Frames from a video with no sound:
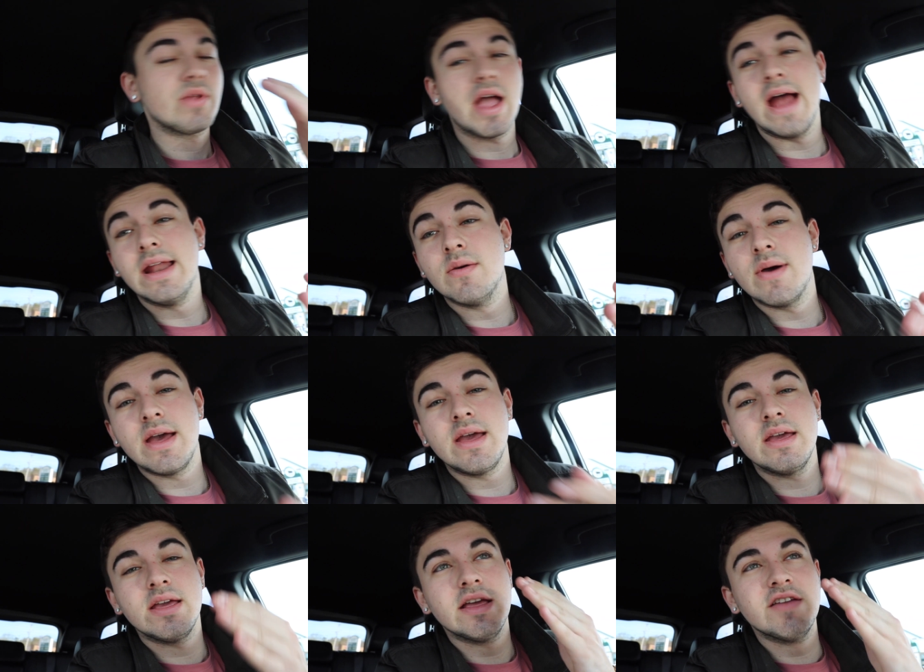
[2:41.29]

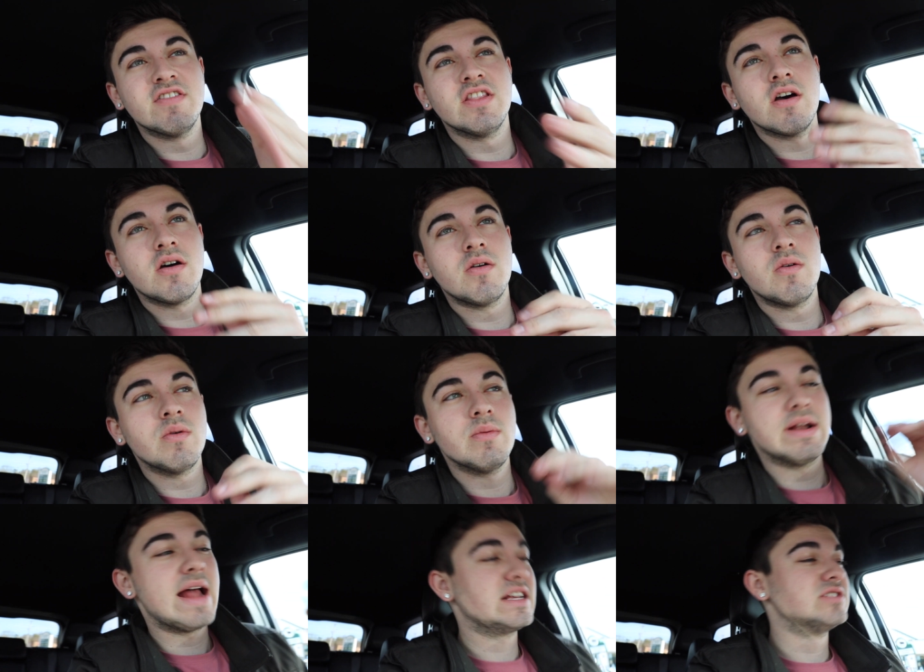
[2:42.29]
Anyway, even though
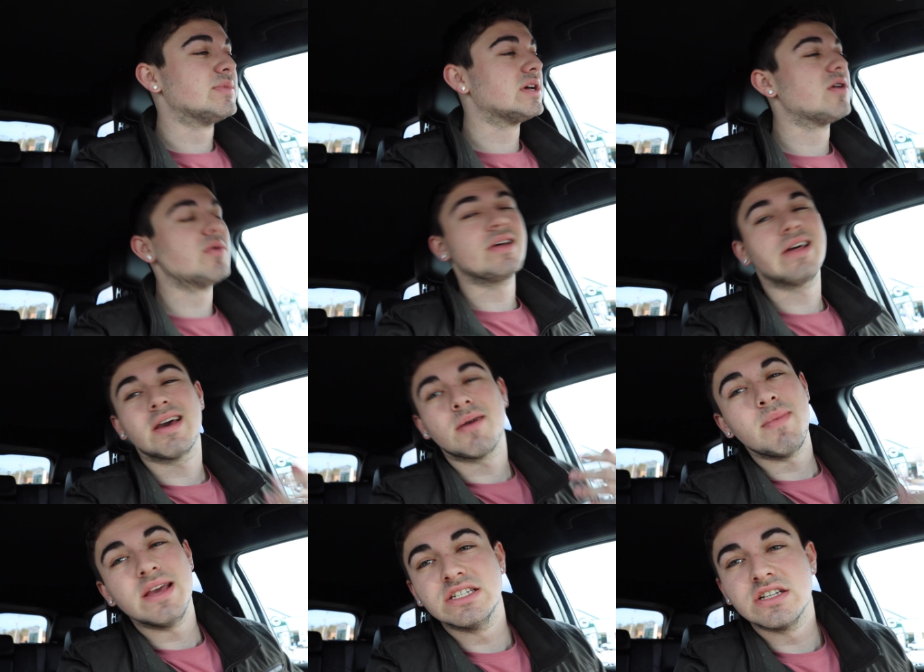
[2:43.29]
it hasn't been going like
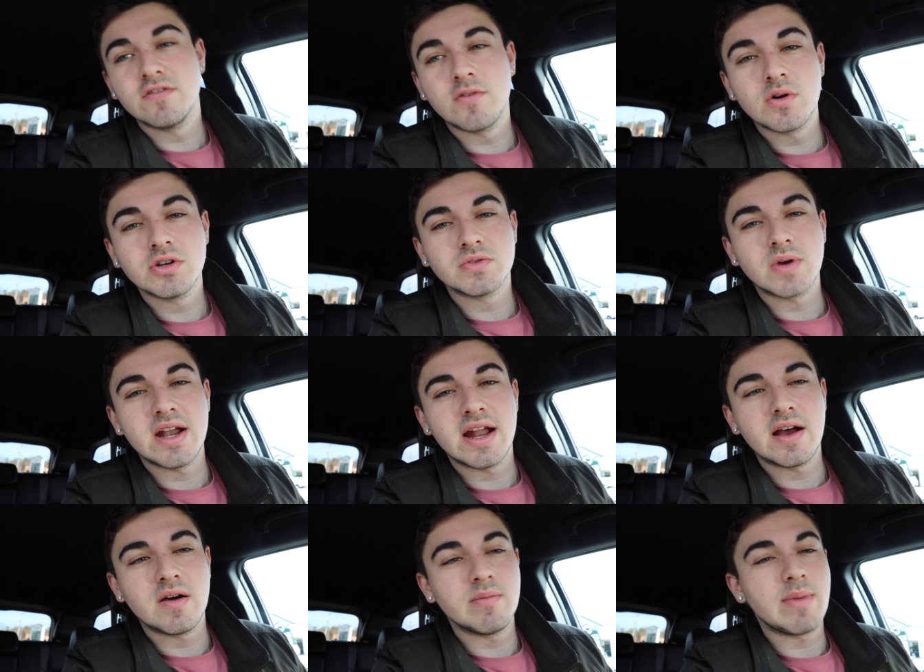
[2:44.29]
amazing for us right
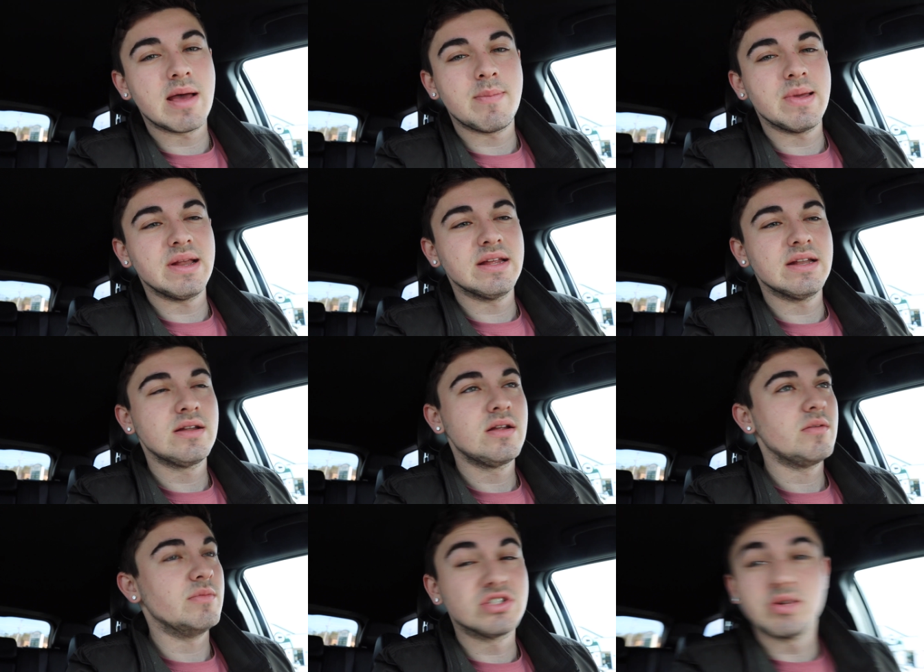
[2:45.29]
now, in my opinion,
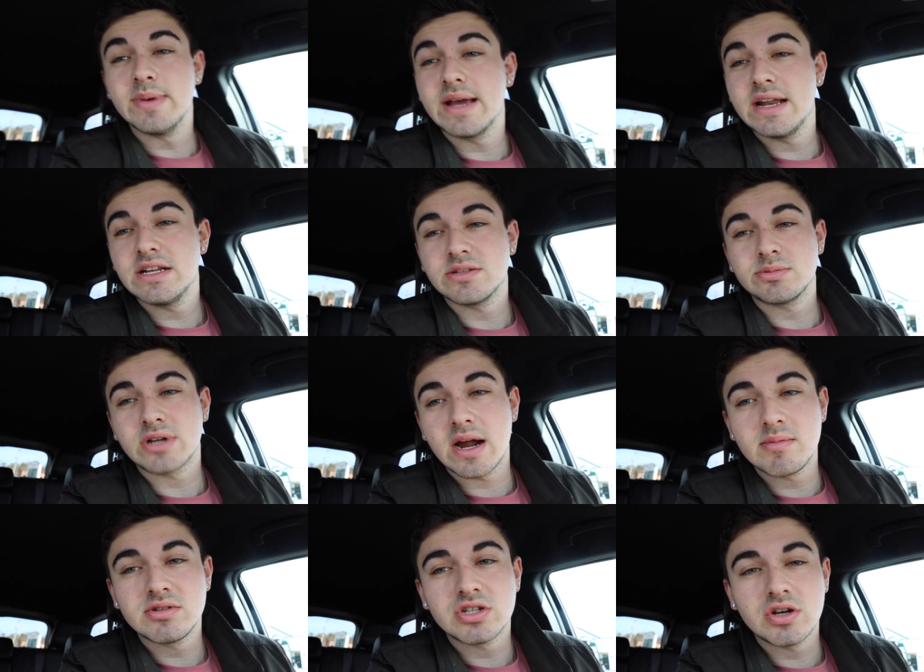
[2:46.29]
we've still been getting
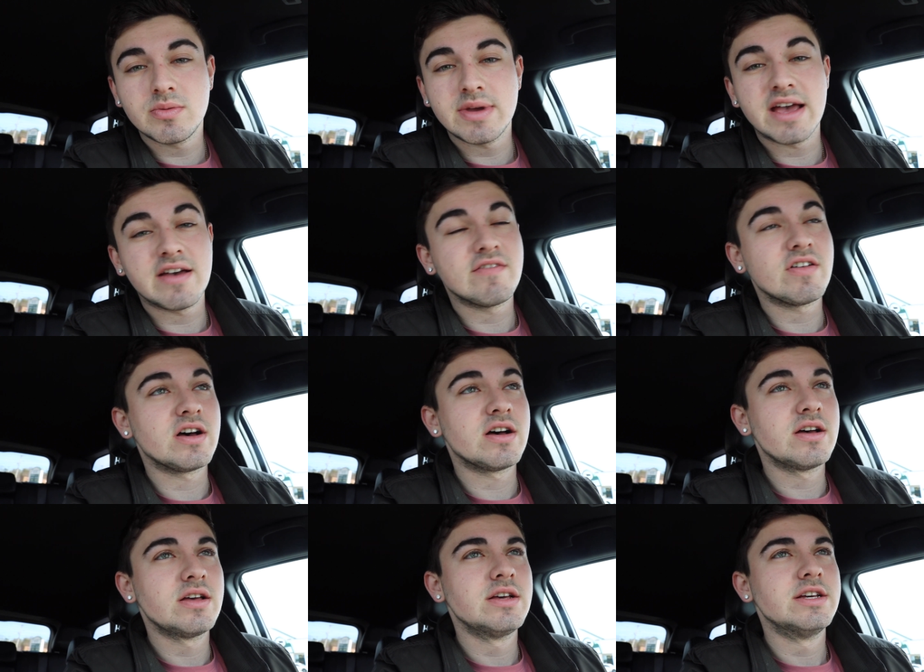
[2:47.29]
subscribers though. We
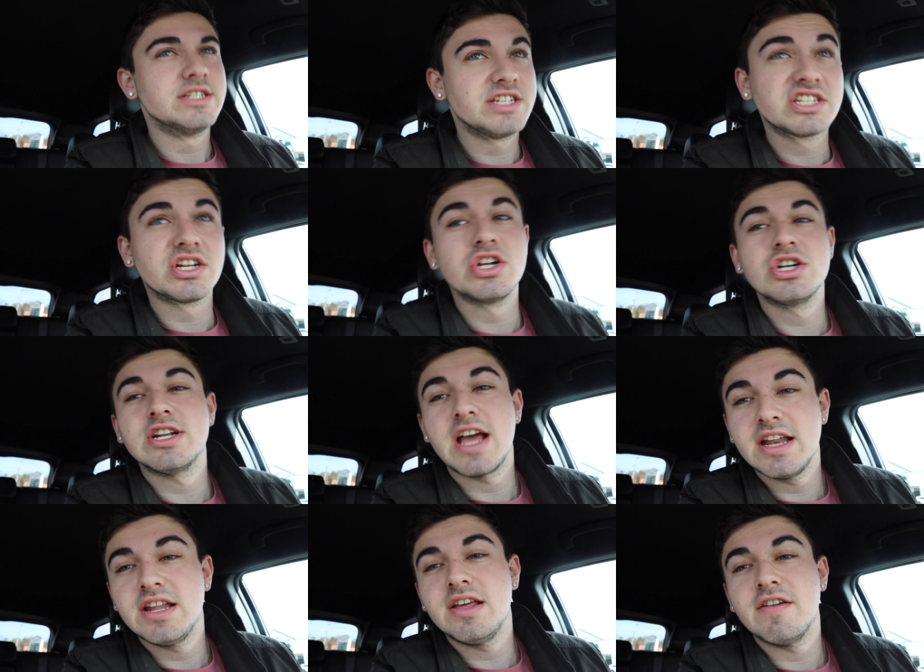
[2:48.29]
have
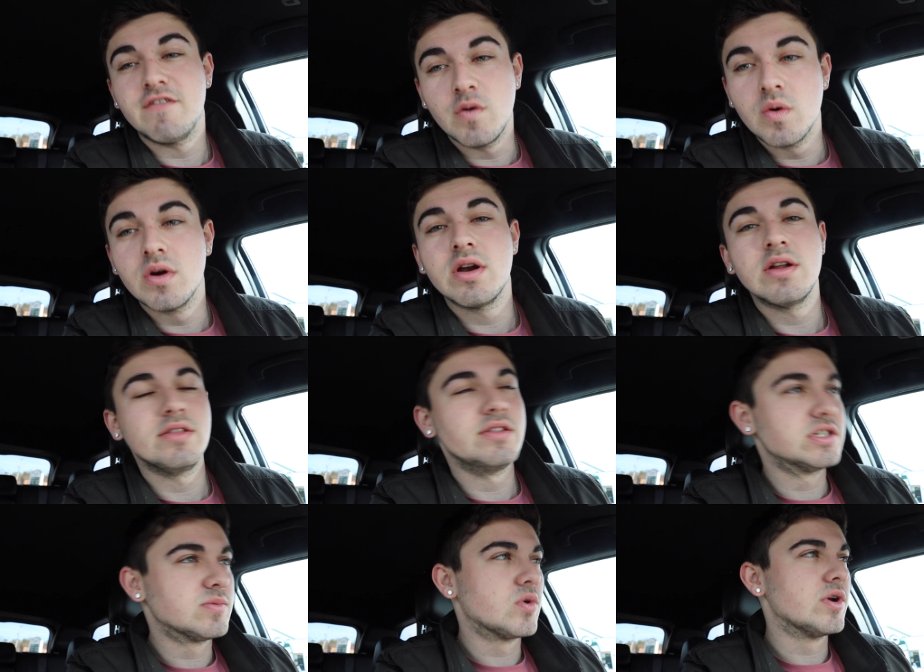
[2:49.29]
694
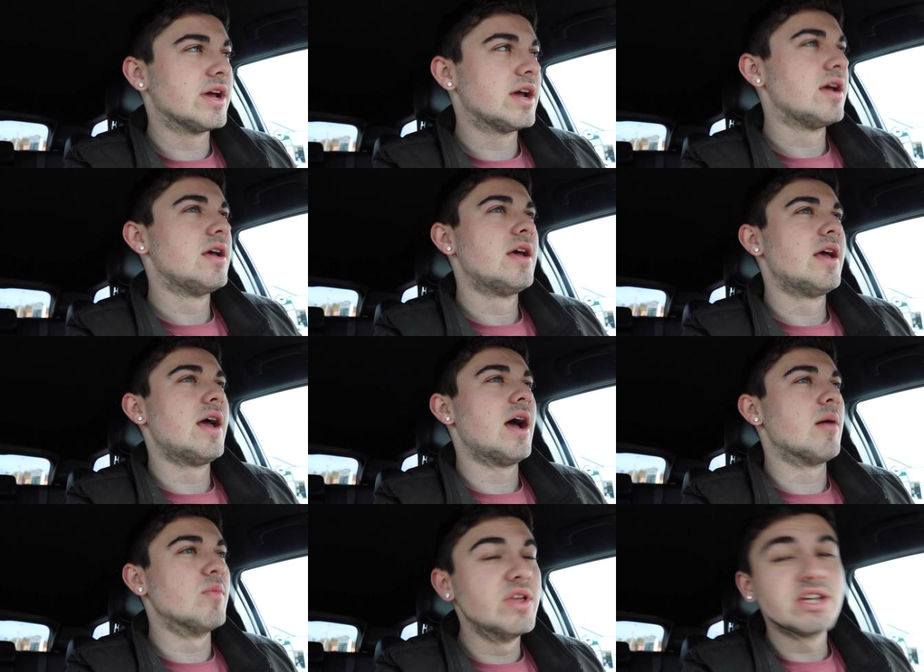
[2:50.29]
this morning.
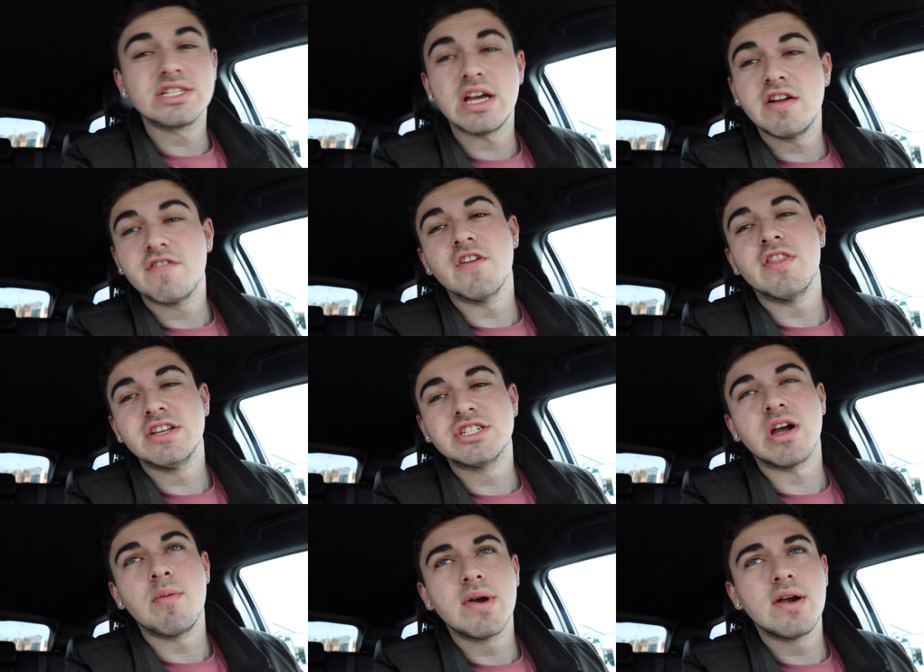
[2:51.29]
I'm really excited for this
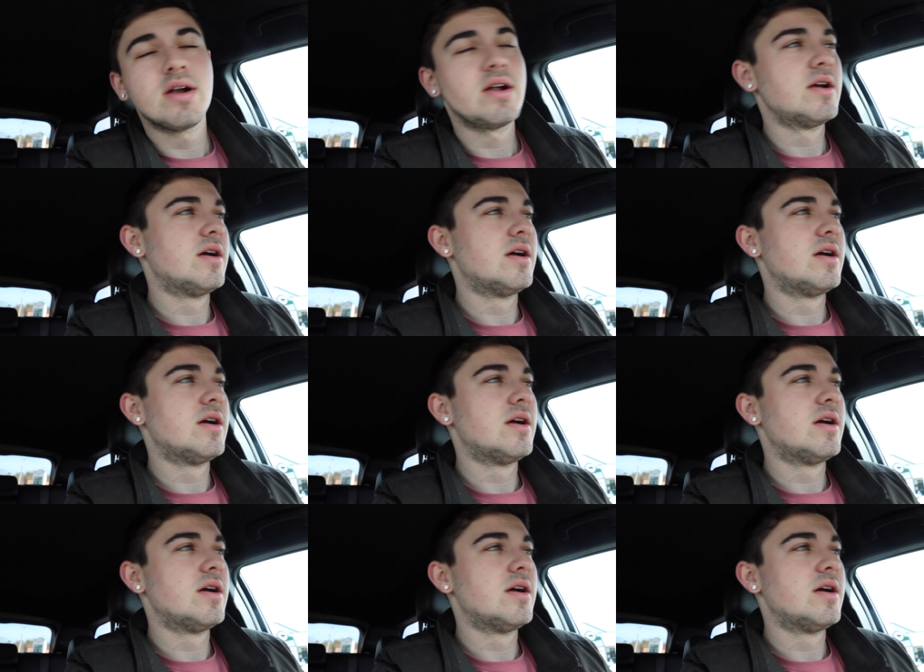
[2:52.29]
summer.